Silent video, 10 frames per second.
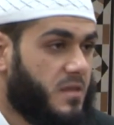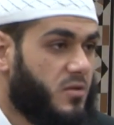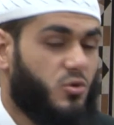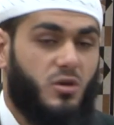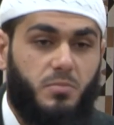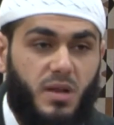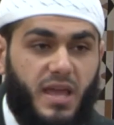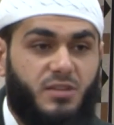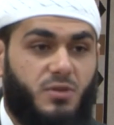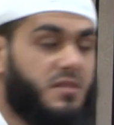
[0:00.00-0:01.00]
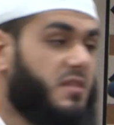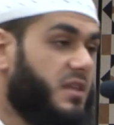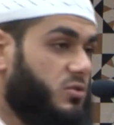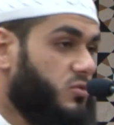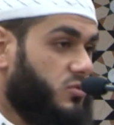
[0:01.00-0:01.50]
who complain rather
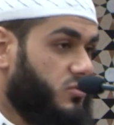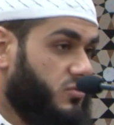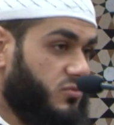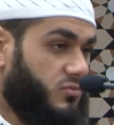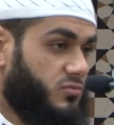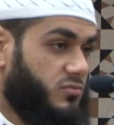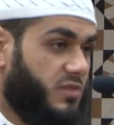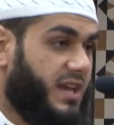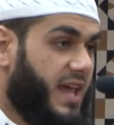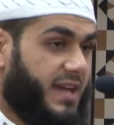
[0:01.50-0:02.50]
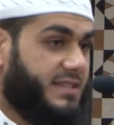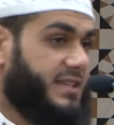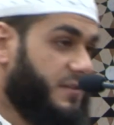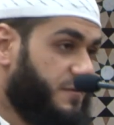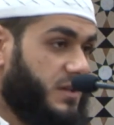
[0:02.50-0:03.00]
than do and act
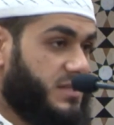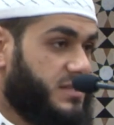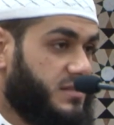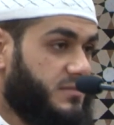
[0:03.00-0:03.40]
and fix.